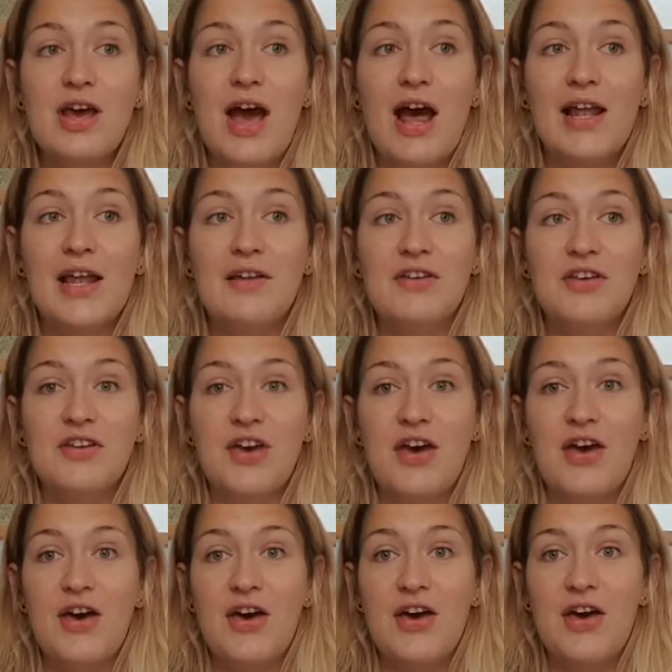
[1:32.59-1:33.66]
I lent it to
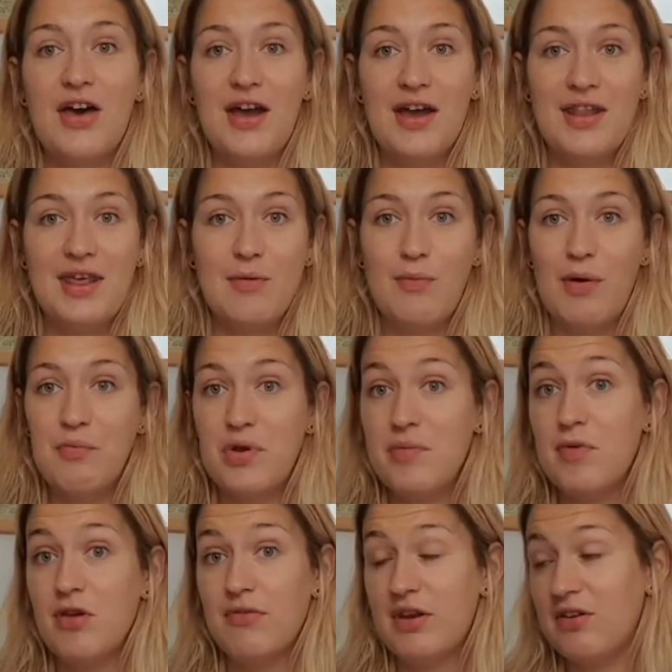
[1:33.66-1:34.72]
her, and then when we
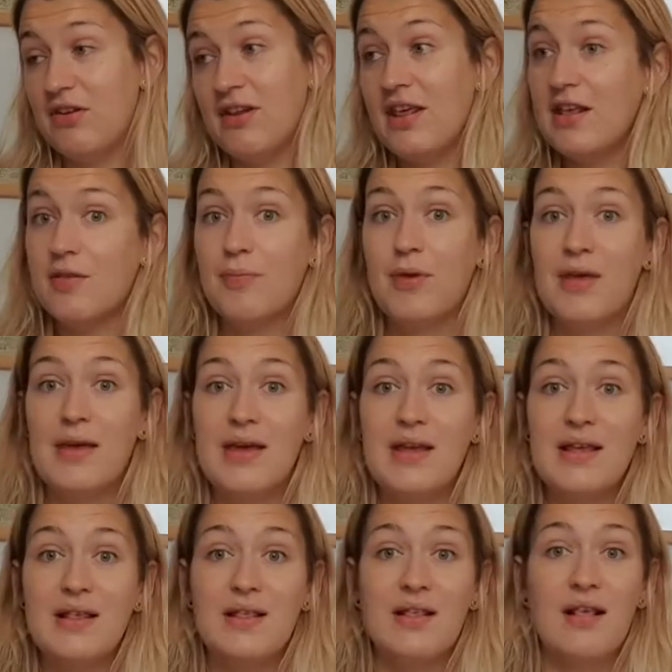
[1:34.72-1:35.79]
moved into this
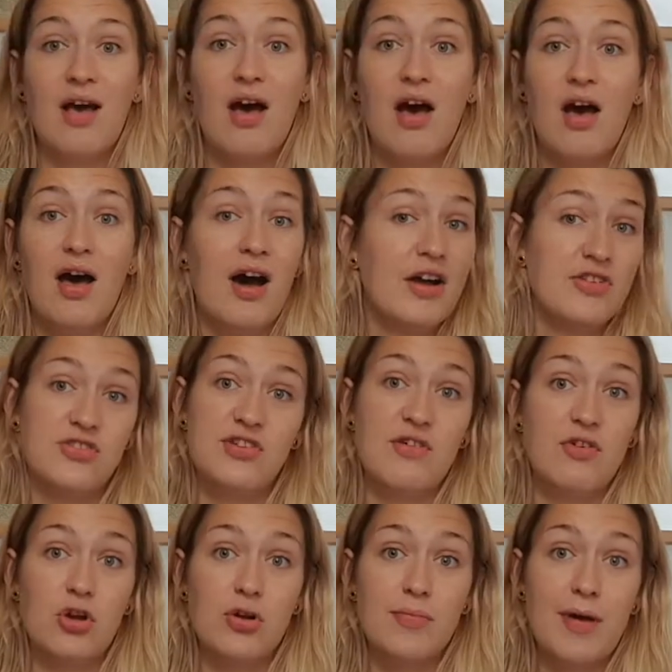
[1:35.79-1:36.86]
place, I just never
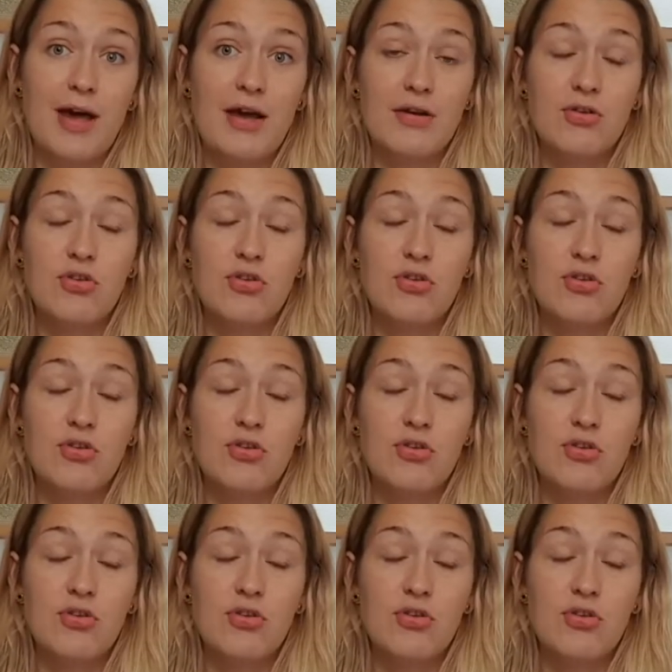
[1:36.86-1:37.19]
got it back.